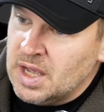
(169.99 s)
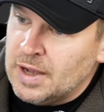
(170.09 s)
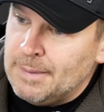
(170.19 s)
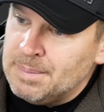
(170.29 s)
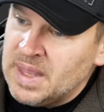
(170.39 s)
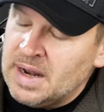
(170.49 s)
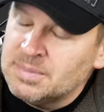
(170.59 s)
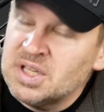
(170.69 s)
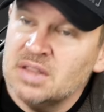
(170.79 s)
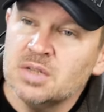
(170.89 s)
Um, and I'm
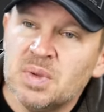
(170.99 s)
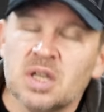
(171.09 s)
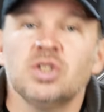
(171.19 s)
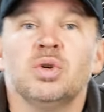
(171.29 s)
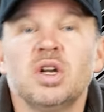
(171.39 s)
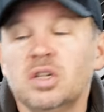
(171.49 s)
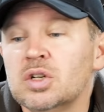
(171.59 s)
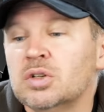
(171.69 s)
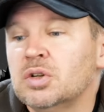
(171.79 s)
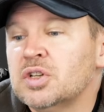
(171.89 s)
saying this because you are
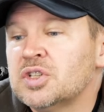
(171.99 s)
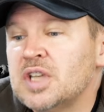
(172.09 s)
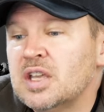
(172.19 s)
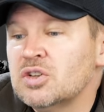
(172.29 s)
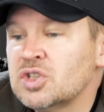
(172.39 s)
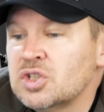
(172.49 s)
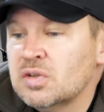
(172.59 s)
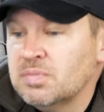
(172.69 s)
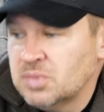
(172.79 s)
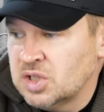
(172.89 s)
you're you know, you're saying you're
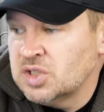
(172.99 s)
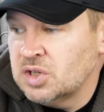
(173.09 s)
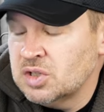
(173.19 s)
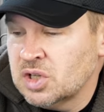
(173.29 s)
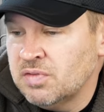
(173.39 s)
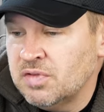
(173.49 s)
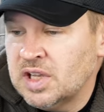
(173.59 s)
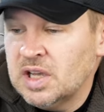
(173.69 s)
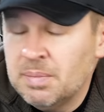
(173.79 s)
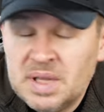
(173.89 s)
still consider yourself
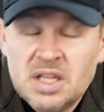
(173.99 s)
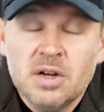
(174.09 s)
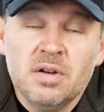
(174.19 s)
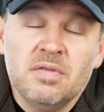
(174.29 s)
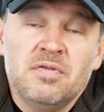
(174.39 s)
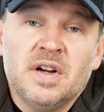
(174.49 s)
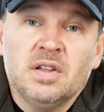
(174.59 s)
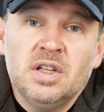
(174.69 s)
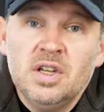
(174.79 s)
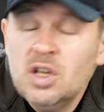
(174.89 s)
a, a beginner and
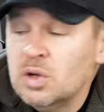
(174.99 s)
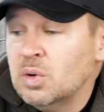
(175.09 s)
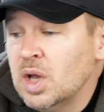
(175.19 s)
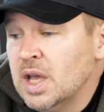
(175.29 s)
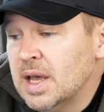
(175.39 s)
fairly new.